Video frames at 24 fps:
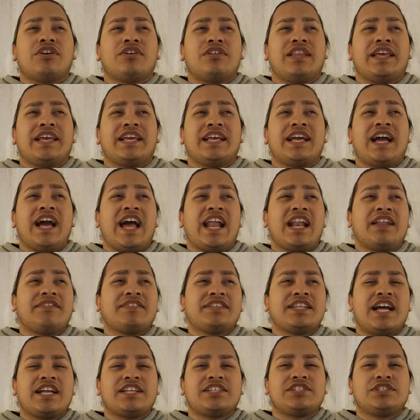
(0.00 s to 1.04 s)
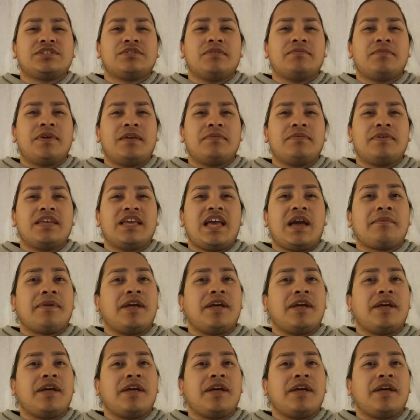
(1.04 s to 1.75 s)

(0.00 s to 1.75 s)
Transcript: like kind of attached to it maybe.